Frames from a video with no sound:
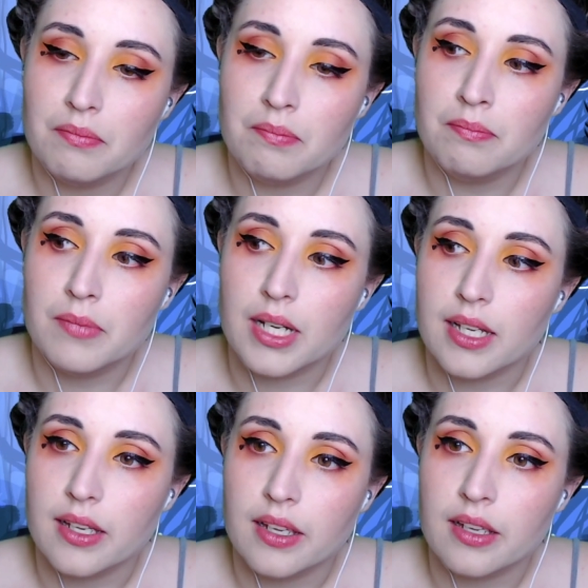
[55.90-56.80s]

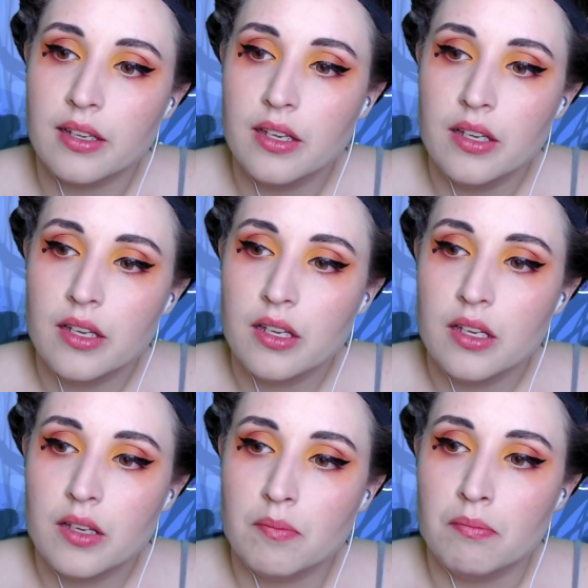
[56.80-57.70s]
my
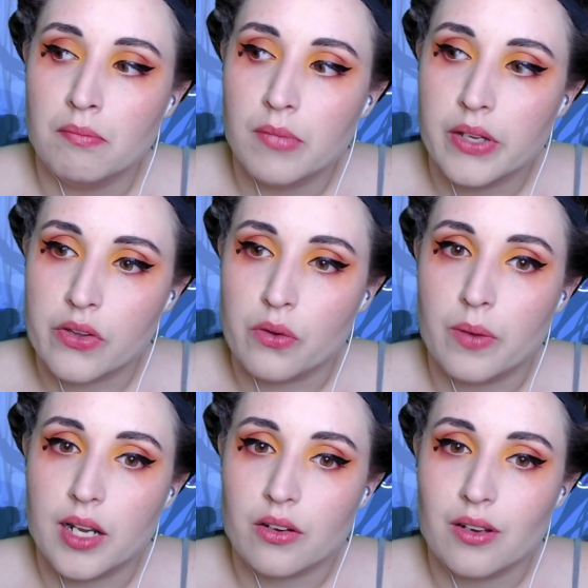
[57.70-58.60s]
mother
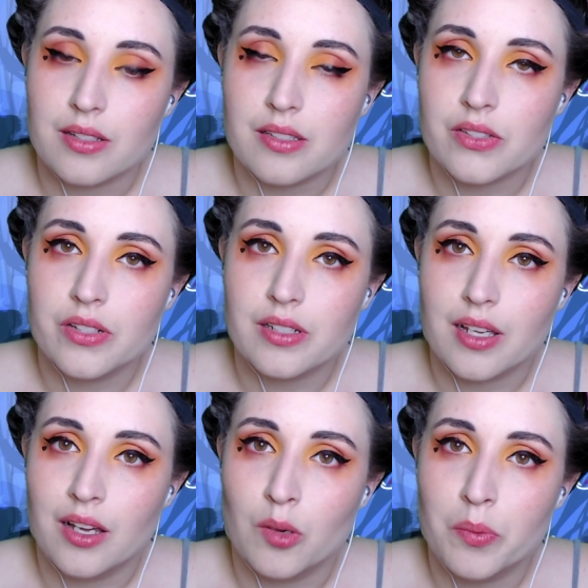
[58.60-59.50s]
ran across the street to
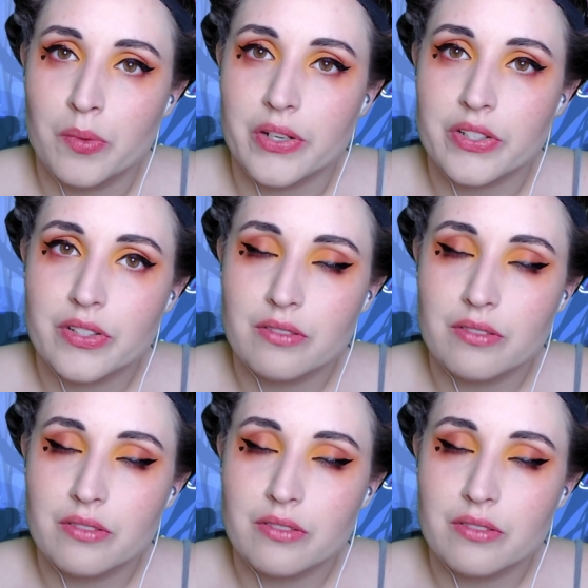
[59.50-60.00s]
help, which